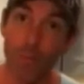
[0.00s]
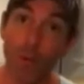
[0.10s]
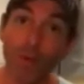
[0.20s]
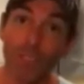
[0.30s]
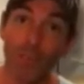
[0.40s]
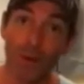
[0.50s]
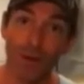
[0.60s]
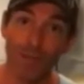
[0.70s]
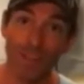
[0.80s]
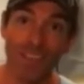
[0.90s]
protein
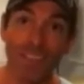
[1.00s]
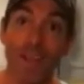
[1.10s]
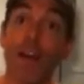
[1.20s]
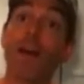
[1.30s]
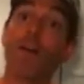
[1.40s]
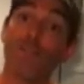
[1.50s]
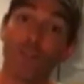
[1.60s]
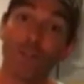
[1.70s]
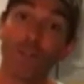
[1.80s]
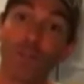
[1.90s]
part of things,
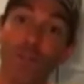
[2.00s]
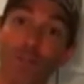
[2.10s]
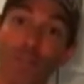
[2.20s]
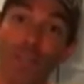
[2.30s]
for 2 to 3